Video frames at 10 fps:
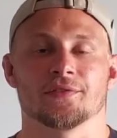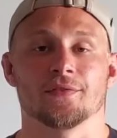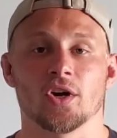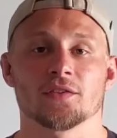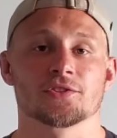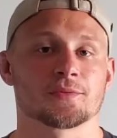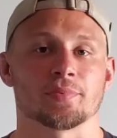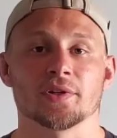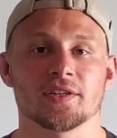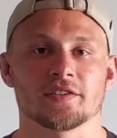involve
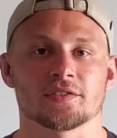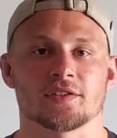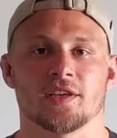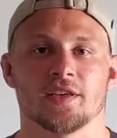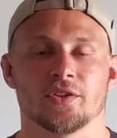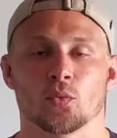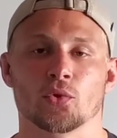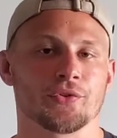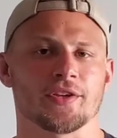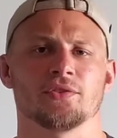springs in the
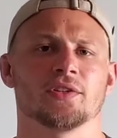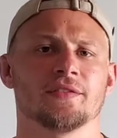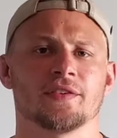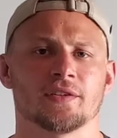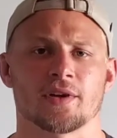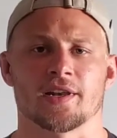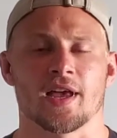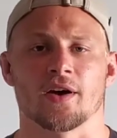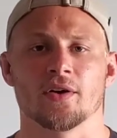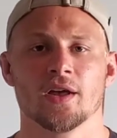world that you live in right
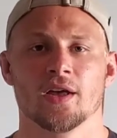now.